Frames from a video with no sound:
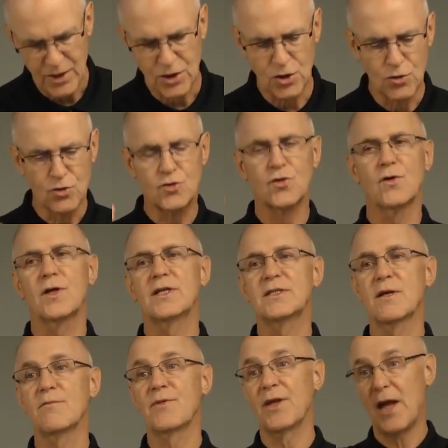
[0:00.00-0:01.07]
usually
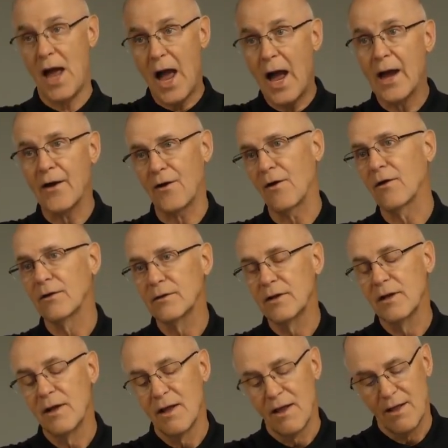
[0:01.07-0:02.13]
something higher
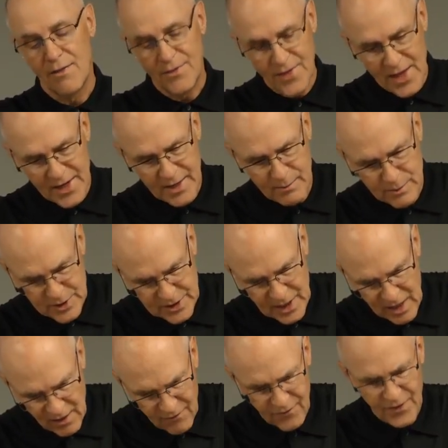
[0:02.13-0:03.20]
than
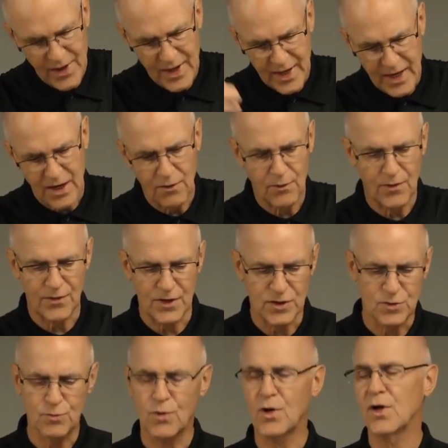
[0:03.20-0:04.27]
himself here in
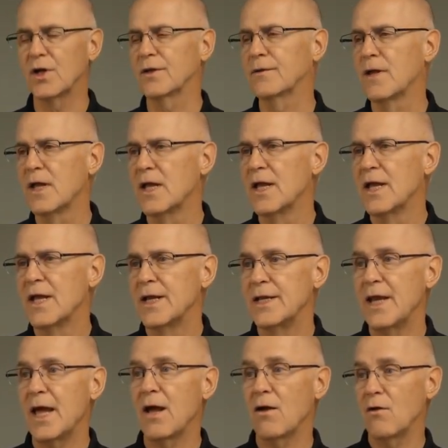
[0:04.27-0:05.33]
this world.
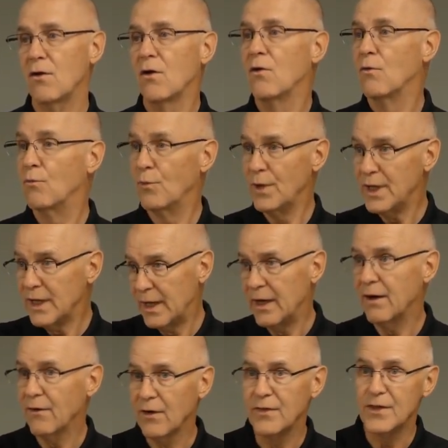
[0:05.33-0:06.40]
Now, we
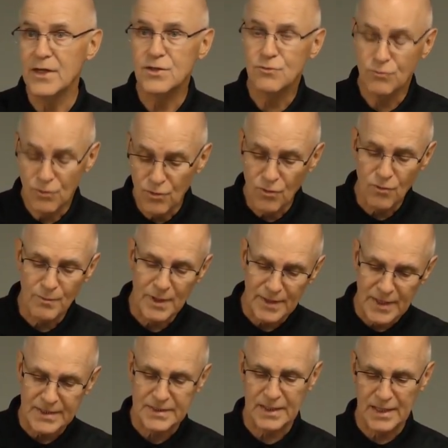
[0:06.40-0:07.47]
here in this room, in
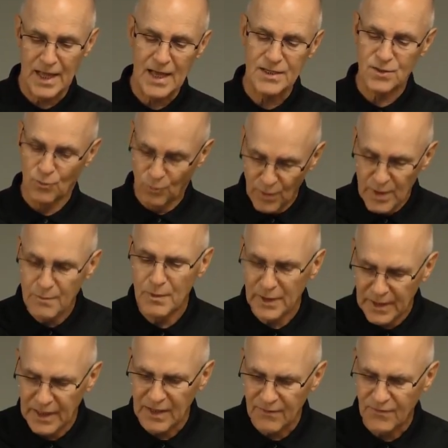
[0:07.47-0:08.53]
this class, we
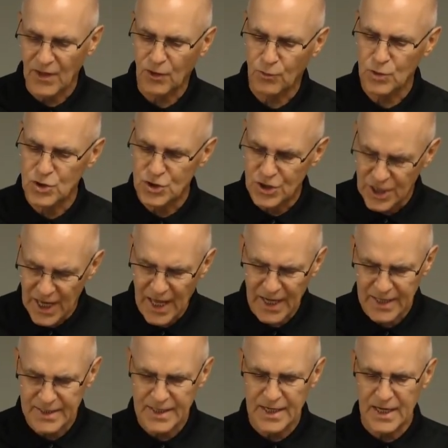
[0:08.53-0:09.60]
believe that
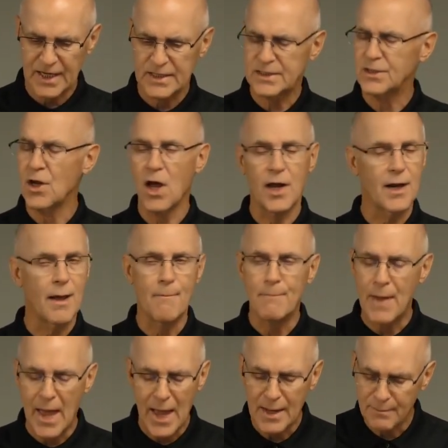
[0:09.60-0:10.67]
Christianity is not a
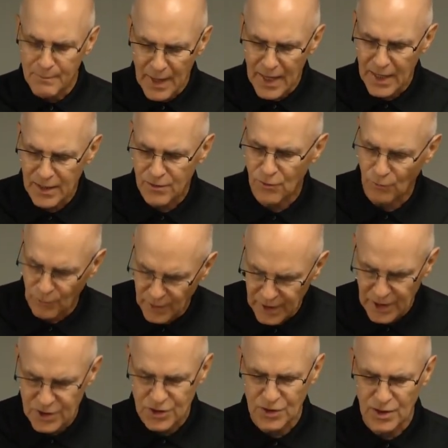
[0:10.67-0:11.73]
man-made
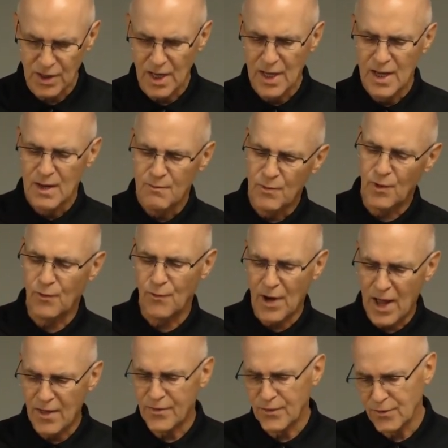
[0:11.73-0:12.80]
religion, but
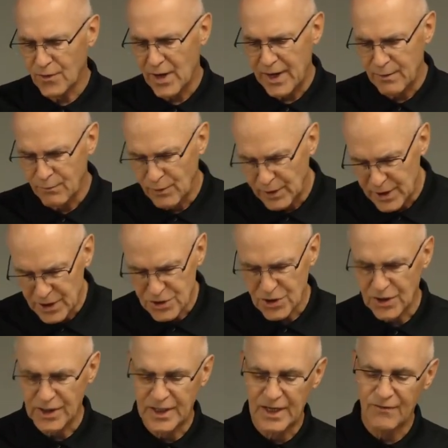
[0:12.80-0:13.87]
rather a
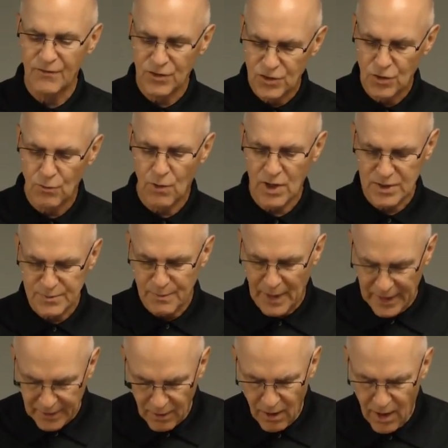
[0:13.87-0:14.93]
religion given to us
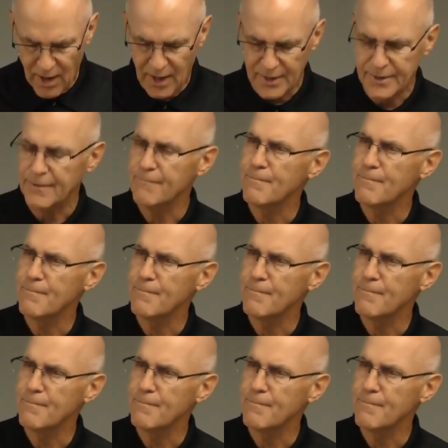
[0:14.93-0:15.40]
by God.